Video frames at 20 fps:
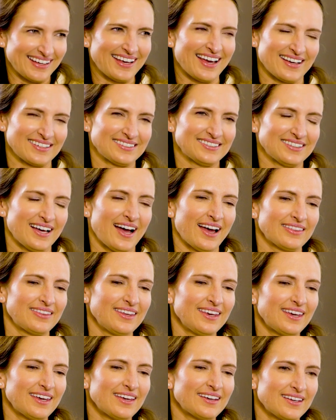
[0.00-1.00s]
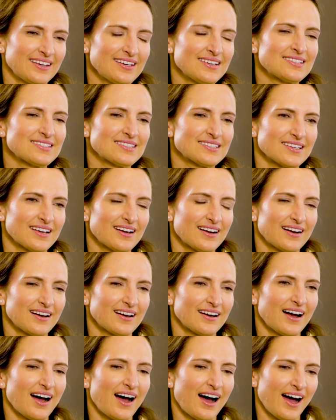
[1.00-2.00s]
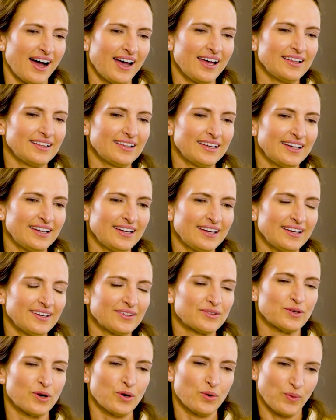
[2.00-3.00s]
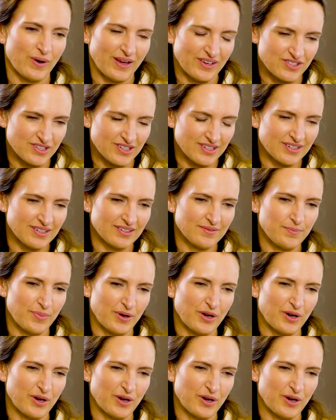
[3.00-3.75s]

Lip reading: Yes, I think it is highly Norwegian,